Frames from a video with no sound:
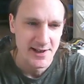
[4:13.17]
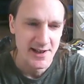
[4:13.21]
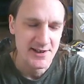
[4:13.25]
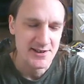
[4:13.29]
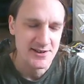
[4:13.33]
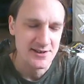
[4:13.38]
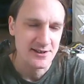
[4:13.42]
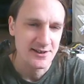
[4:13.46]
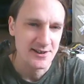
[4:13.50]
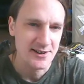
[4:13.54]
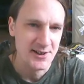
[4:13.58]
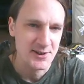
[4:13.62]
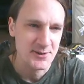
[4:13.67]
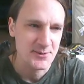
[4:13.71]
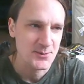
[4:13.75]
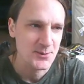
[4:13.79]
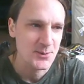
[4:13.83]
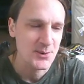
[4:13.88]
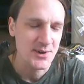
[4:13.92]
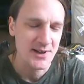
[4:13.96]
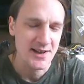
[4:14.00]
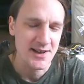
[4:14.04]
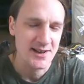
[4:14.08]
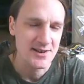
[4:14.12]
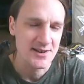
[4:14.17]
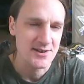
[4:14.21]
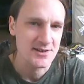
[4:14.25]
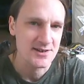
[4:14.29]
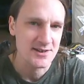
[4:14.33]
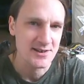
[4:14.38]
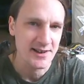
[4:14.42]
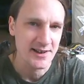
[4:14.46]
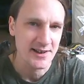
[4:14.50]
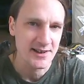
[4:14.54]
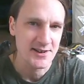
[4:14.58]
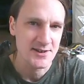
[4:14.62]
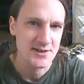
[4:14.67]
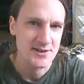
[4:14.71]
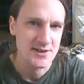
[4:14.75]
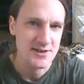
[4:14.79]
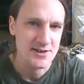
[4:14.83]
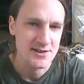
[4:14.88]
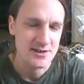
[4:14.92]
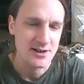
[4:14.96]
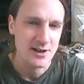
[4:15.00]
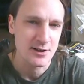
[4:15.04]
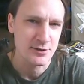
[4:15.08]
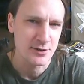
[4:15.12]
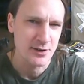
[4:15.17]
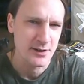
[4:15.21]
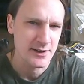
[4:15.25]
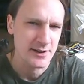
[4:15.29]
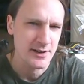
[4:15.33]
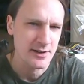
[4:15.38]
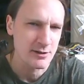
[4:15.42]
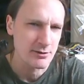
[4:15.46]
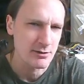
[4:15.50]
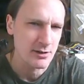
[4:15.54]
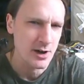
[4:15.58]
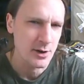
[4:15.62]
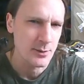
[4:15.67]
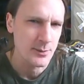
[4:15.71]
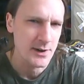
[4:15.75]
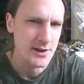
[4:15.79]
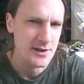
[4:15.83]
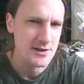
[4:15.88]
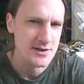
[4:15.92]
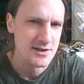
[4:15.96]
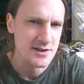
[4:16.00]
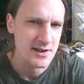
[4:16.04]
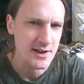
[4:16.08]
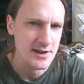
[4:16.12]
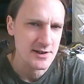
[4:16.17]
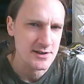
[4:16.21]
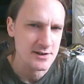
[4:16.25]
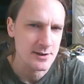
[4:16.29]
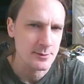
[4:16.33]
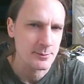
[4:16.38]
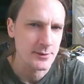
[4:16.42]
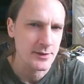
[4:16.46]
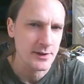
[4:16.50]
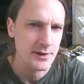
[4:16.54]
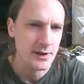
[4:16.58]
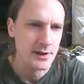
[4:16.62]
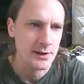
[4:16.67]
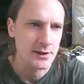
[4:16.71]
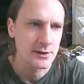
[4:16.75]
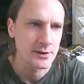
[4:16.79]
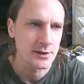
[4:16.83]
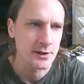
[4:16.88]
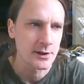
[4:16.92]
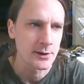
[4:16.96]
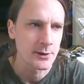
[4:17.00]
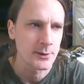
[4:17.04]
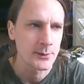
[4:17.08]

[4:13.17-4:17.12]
it's like, what it is, yeah, is it's like finding the right way to say something.